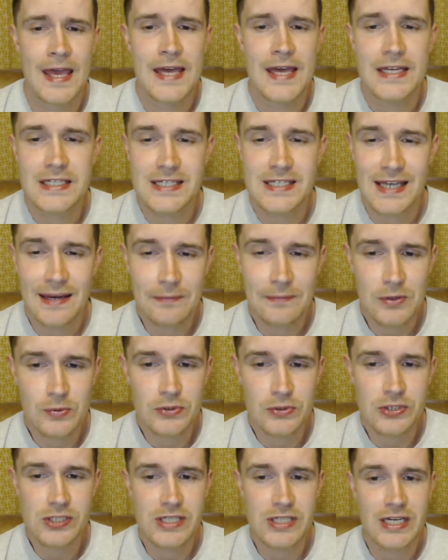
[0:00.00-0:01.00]
Samuel
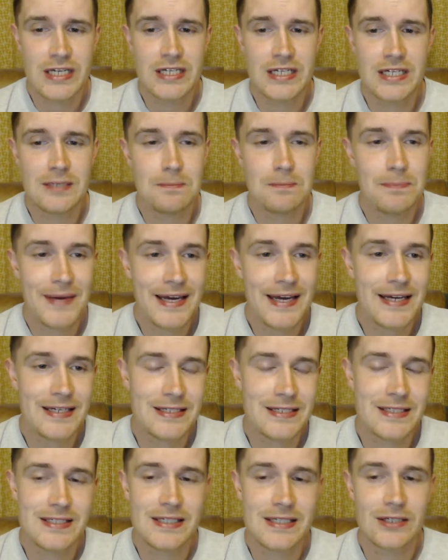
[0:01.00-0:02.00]
stayed in bed
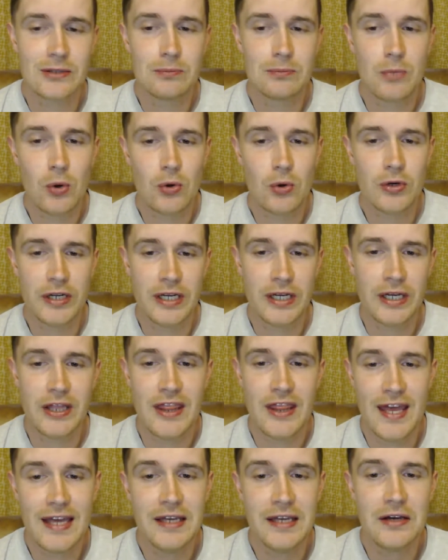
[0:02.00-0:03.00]
until morning,
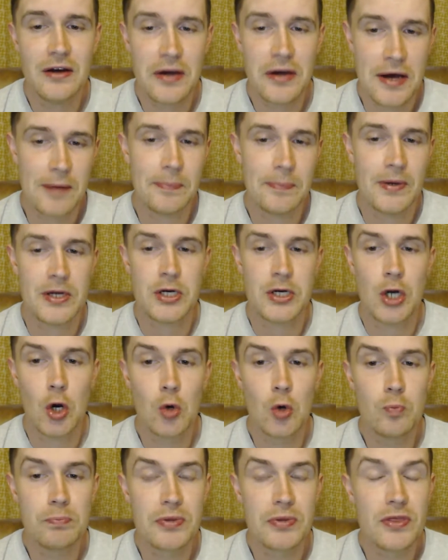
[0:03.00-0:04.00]
then got up and
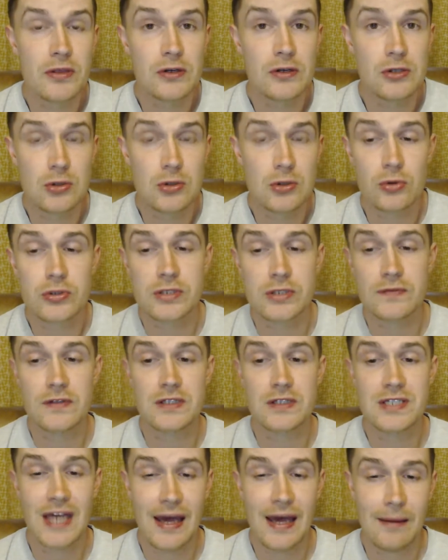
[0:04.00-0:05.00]
opened the doors of the
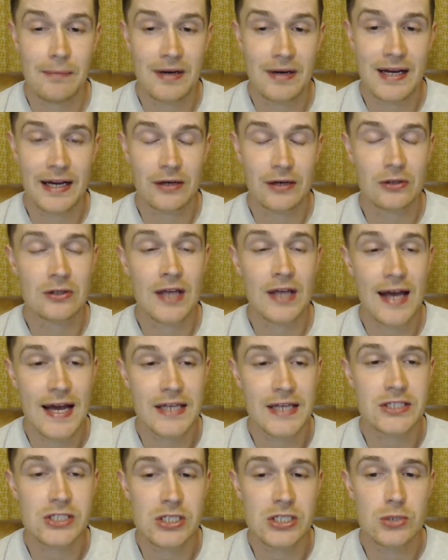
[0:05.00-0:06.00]
tabernacle
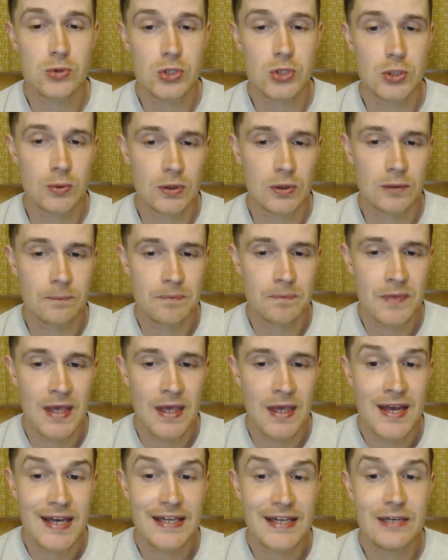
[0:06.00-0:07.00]
as usual.
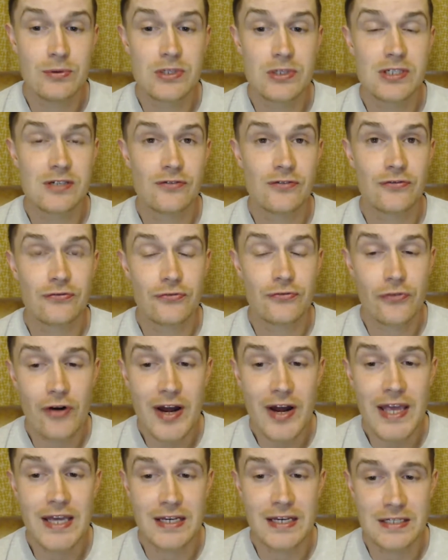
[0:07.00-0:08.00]
He was
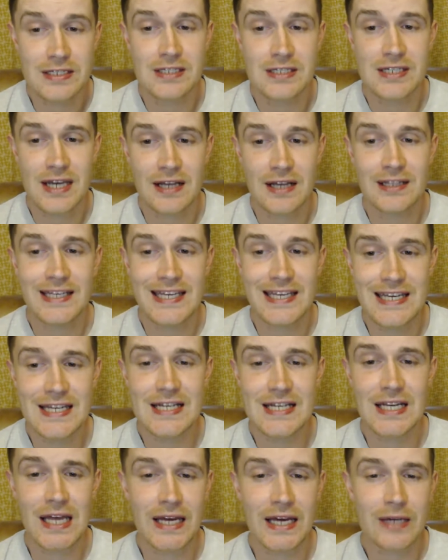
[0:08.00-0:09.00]
afraid to tell
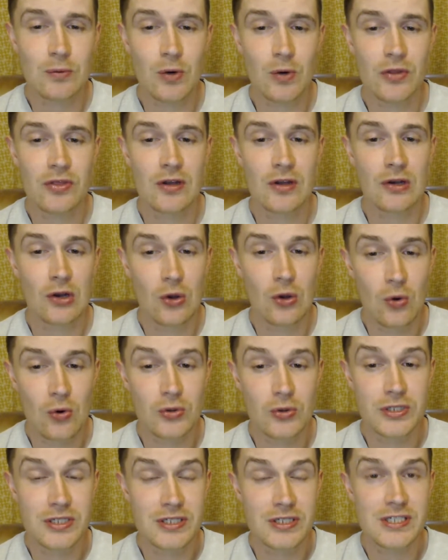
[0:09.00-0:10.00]
Eli what the
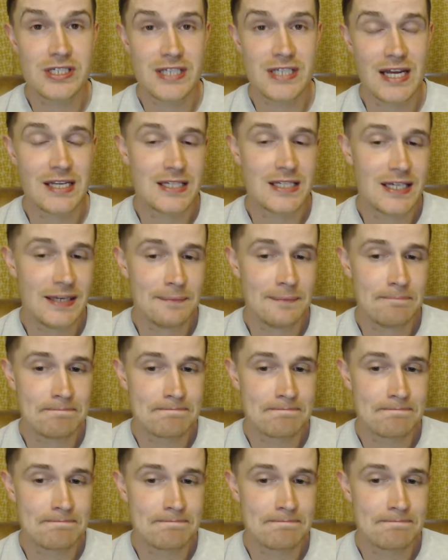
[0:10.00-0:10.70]
Lord had said to him.